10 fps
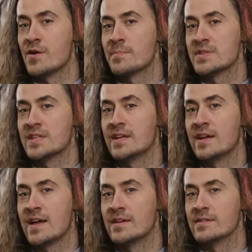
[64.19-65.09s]
composite
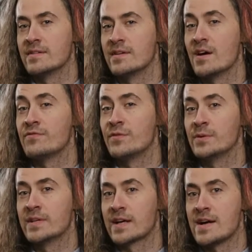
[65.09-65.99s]
and a
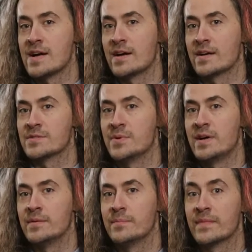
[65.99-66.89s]
folding kayak as
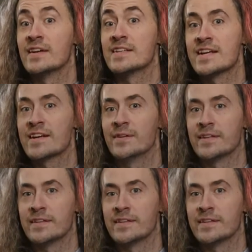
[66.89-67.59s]
well. Let's take a look at